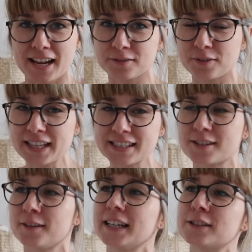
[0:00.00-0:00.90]
outfits,
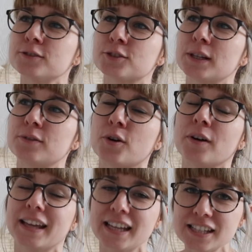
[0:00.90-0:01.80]
so I don't do it for
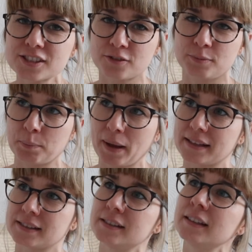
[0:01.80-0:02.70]
each of my
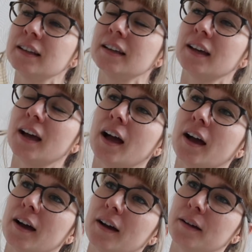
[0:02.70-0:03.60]
pattern
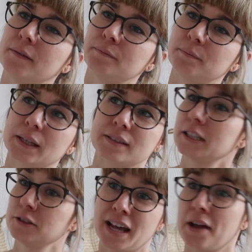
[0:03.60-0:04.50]
because I
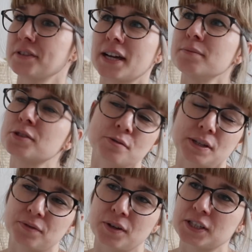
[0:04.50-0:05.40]
don't have time to do
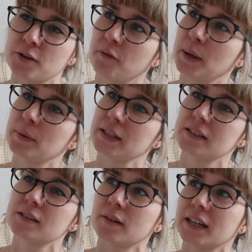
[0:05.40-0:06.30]
it for each of my
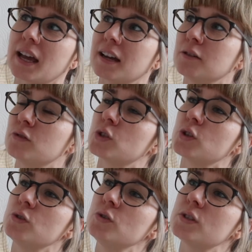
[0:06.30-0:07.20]
patterns, so I kind of
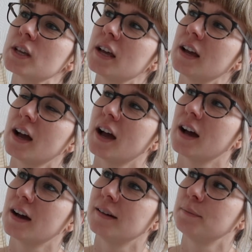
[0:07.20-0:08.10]
choose.
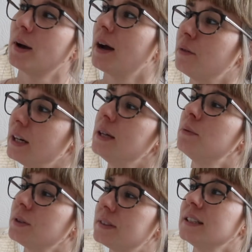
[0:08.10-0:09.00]
But I really
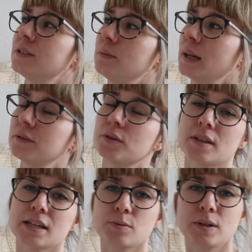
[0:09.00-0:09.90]
wanted to make for
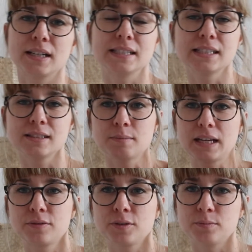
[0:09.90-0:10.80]
this one. I didn't
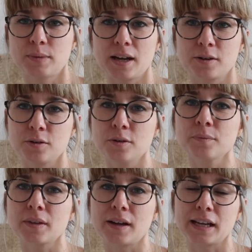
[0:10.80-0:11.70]
make for the Margot.
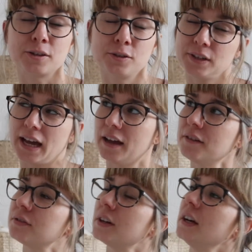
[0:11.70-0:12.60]
I could have.